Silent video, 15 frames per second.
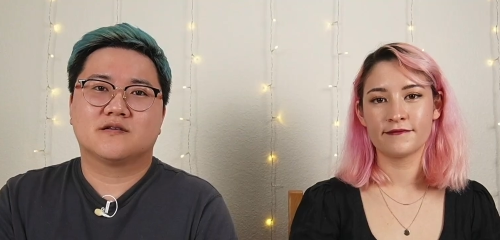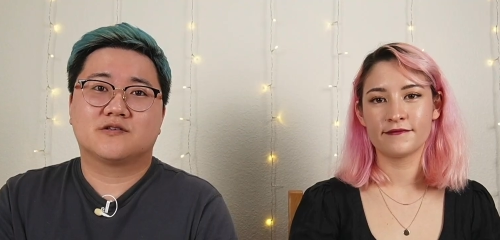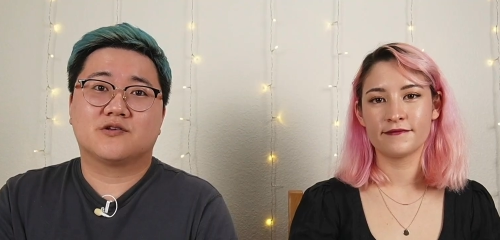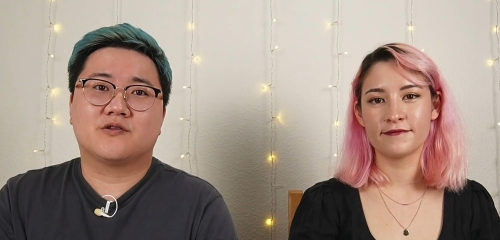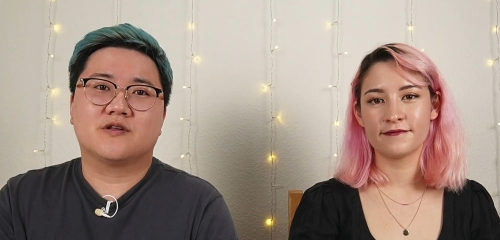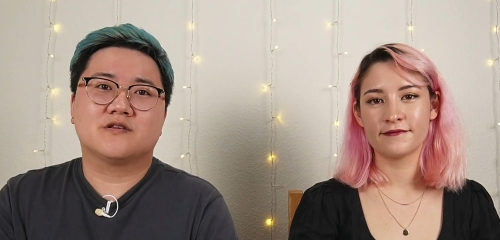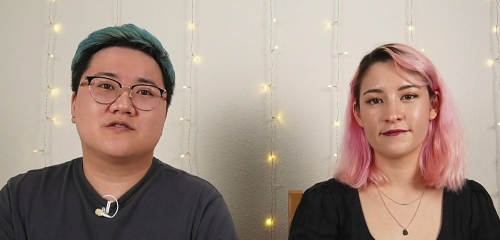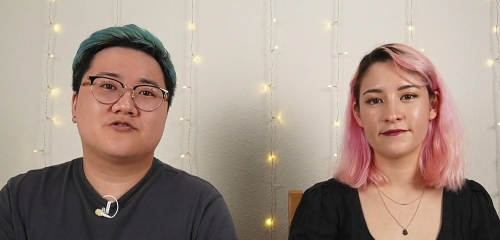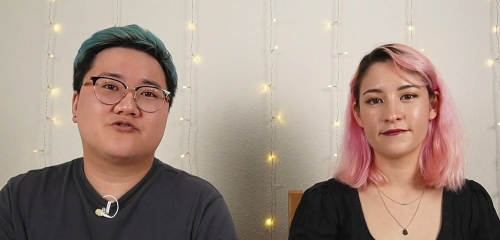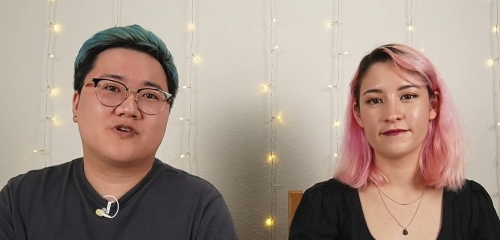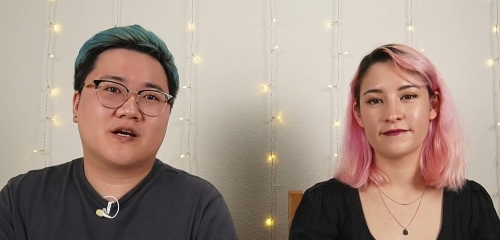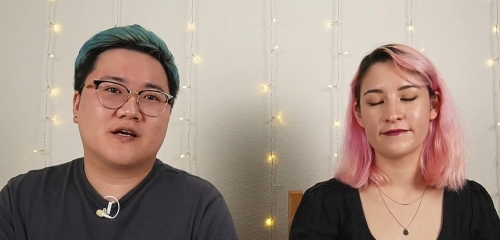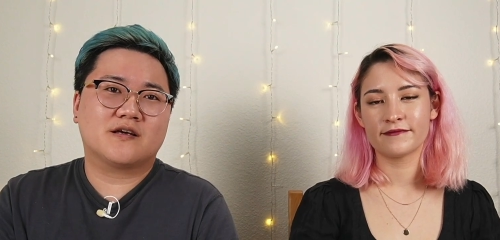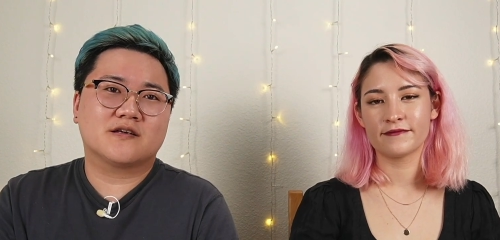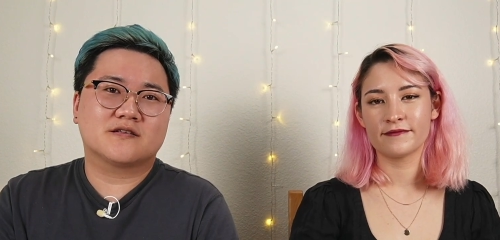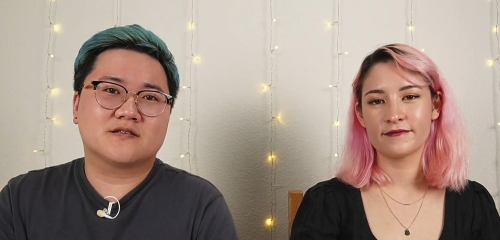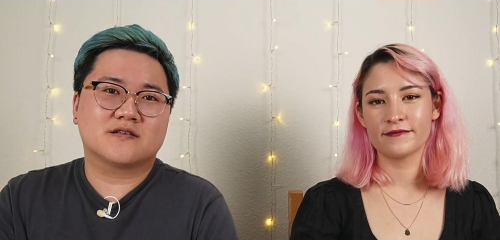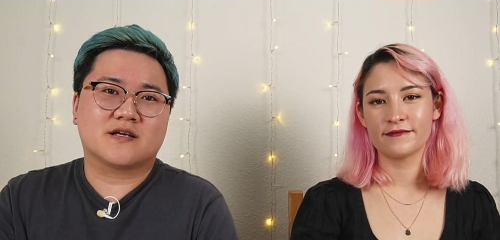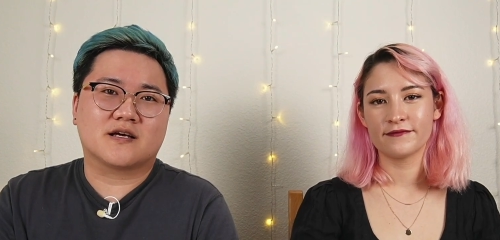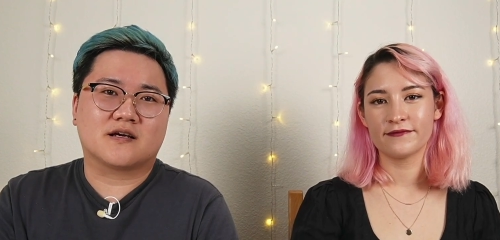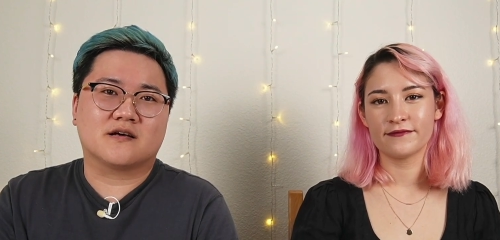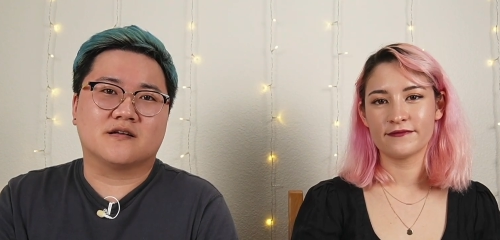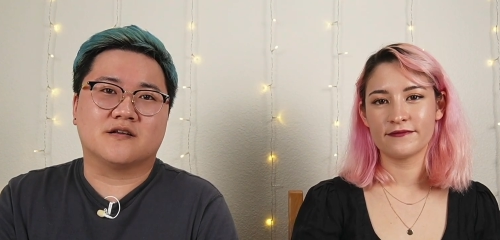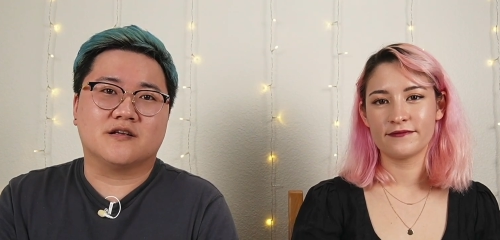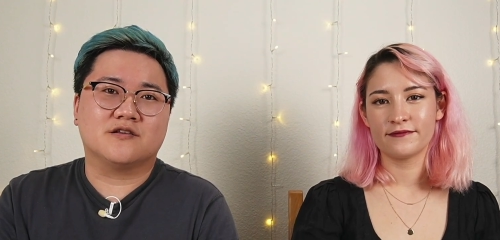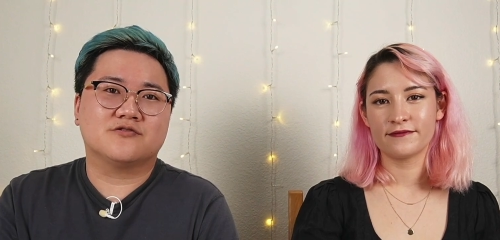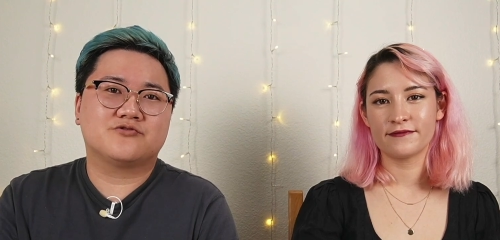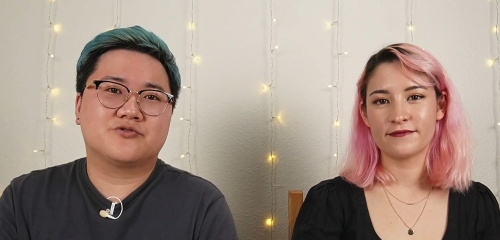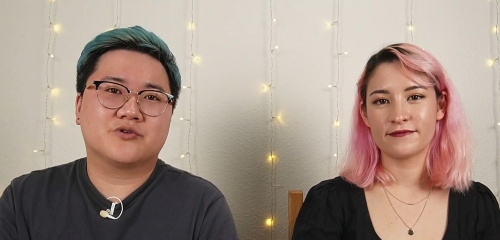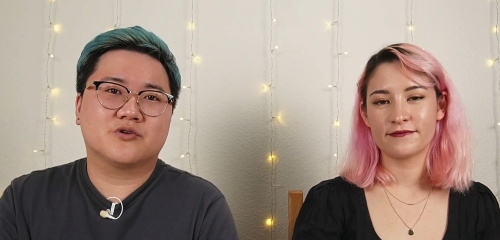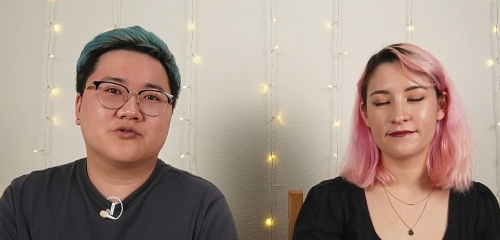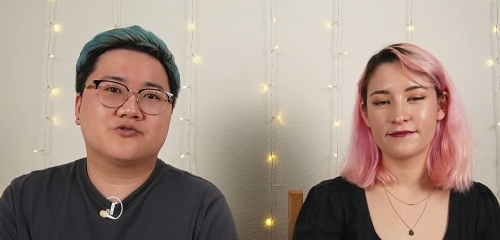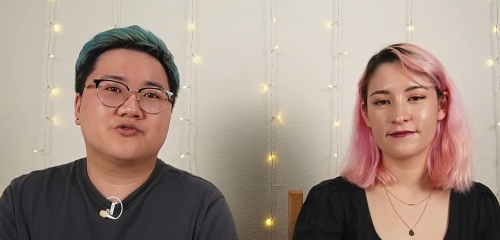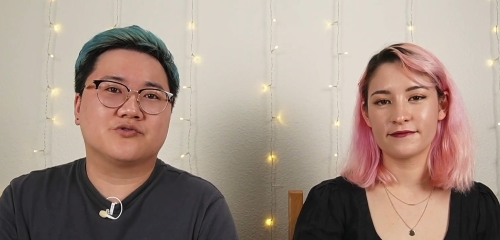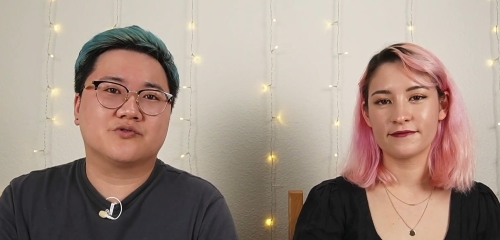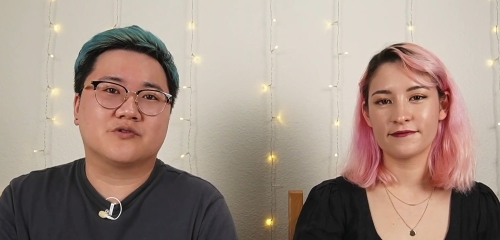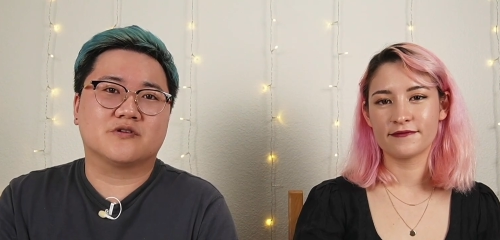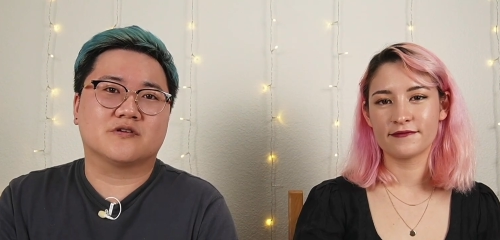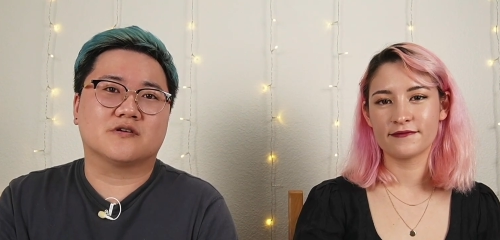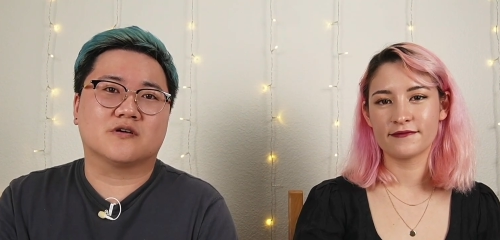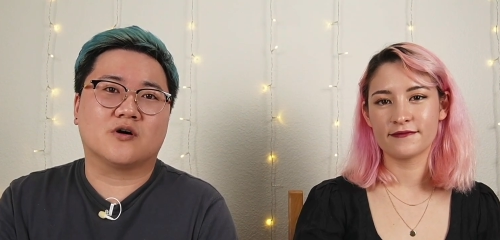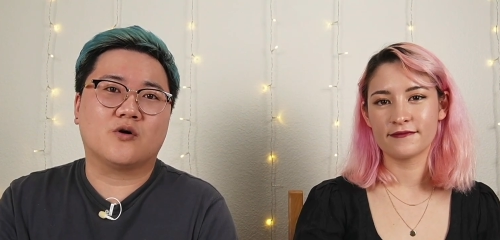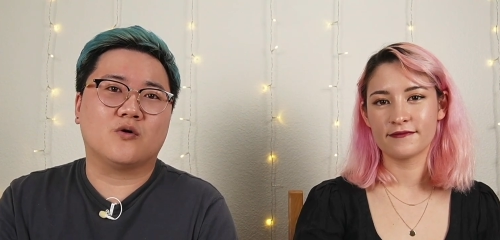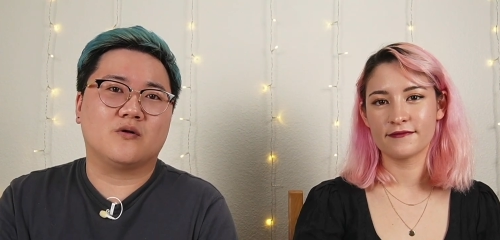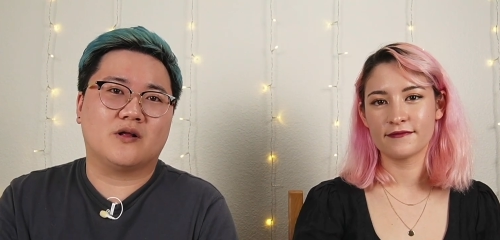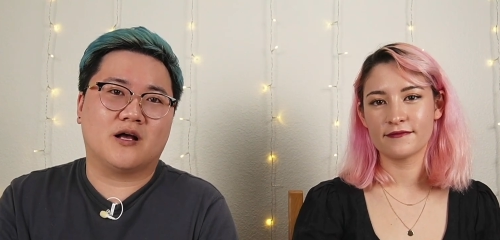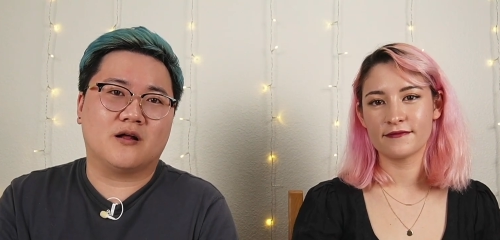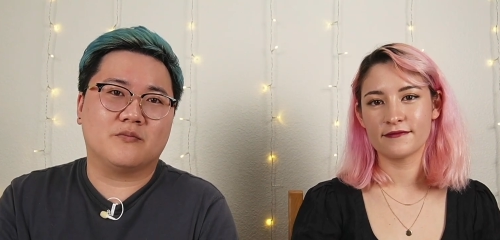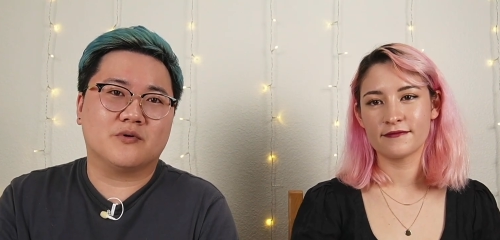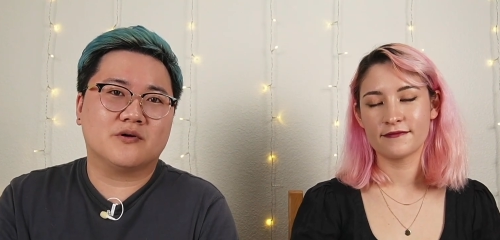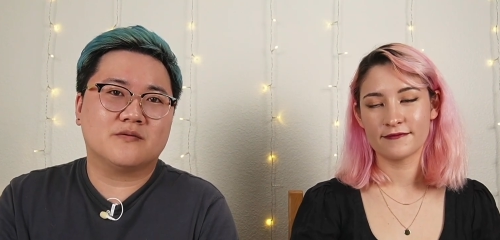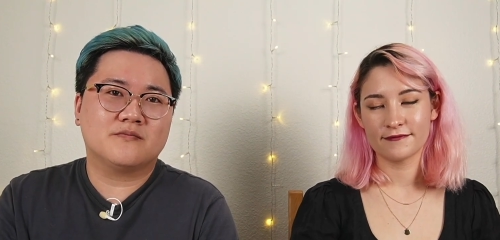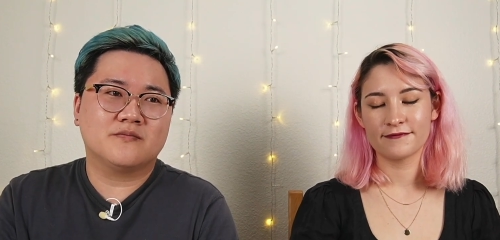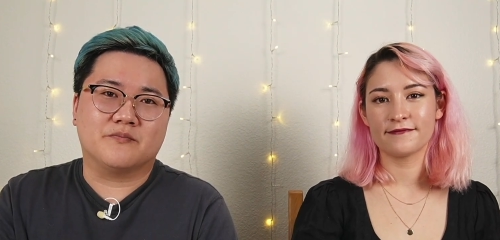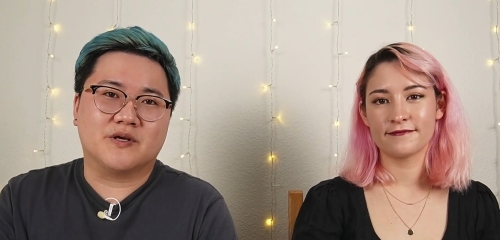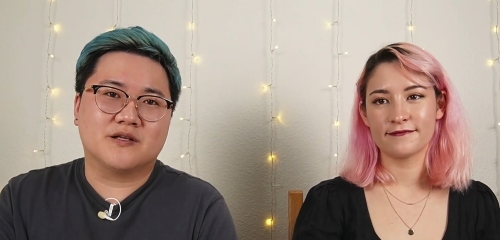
Speaker 1: So this track is like an intro to the whole album.